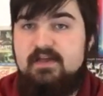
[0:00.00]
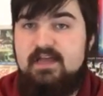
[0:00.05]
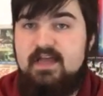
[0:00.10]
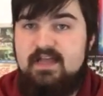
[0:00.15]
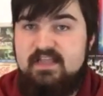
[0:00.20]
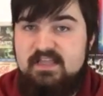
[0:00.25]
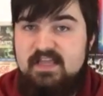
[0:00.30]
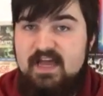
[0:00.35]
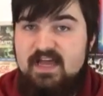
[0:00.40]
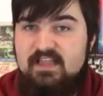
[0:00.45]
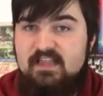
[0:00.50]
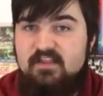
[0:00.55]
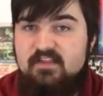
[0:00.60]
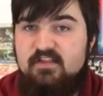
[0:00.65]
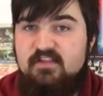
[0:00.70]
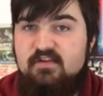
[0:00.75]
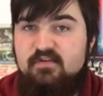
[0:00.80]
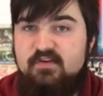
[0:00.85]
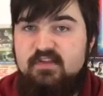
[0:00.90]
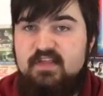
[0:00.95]
And yeah,
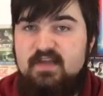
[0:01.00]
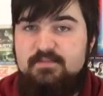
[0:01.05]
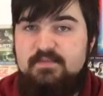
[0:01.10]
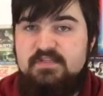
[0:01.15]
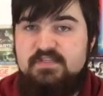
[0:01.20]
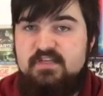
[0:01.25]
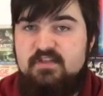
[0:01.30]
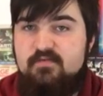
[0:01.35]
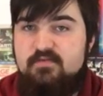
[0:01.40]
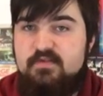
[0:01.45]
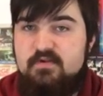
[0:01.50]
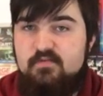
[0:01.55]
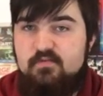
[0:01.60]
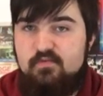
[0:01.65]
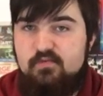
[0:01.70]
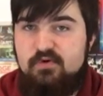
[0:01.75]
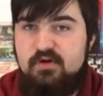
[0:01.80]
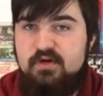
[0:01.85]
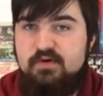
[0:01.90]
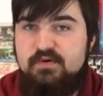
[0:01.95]
this is no exception. This was a
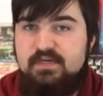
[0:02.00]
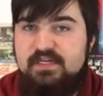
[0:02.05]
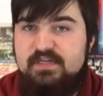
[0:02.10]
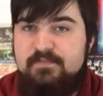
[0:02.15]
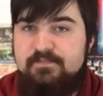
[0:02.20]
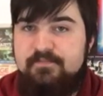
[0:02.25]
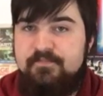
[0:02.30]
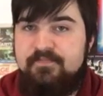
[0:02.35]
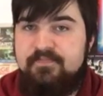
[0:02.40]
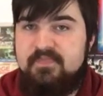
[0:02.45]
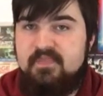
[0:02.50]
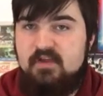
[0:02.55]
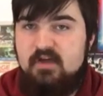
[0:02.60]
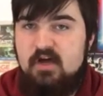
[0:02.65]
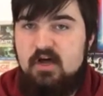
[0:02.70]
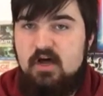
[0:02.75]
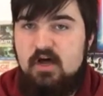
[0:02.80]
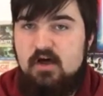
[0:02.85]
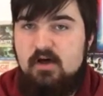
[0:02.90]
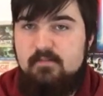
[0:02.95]
really
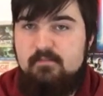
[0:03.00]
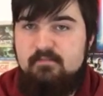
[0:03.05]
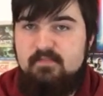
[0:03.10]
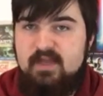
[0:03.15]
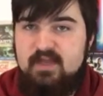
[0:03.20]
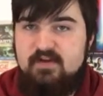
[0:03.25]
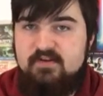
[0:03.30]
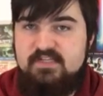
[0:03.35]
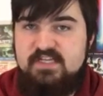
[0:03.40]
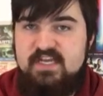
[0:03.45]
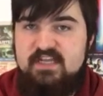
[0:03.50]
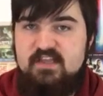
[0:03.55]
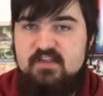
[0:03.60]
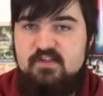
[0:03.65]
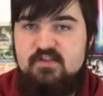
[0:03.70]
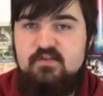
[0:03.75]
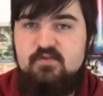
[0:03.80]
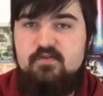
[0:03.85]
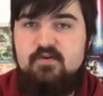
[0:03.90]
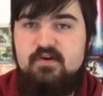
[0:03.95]
um, entertaining
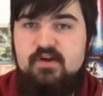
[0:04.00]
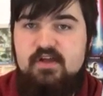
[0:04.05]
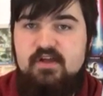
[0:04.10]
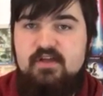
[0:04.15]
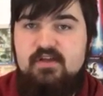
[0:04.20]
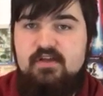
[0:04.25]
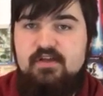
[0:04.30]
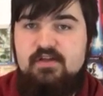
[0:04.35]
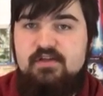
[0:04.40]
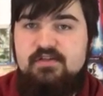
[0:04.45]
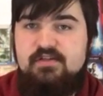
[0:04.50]
story.